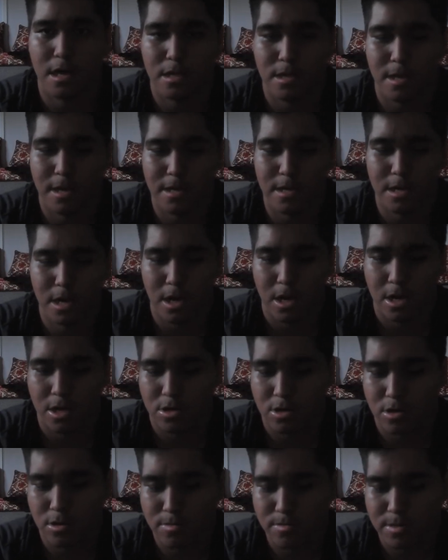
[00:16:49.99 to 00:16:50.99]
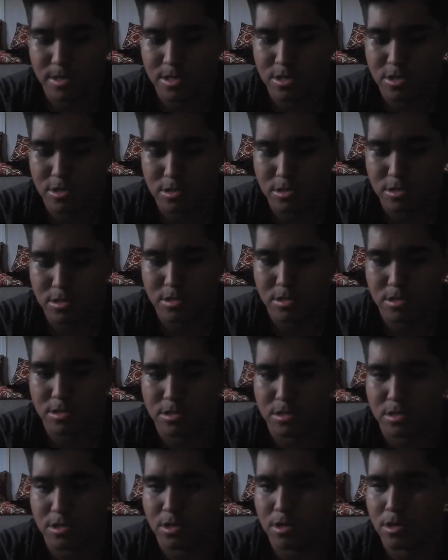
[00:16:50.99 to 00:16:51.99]
Like normally Tuna news
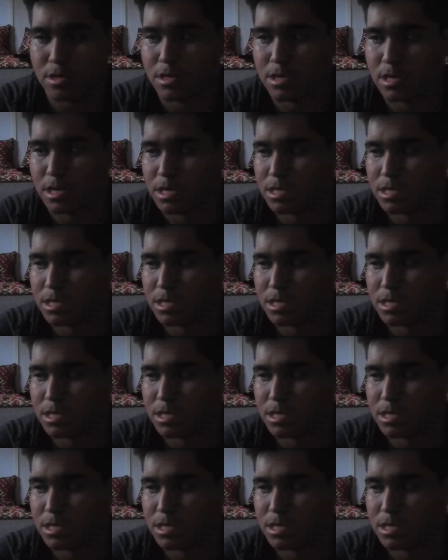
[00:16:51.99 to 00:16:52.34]
do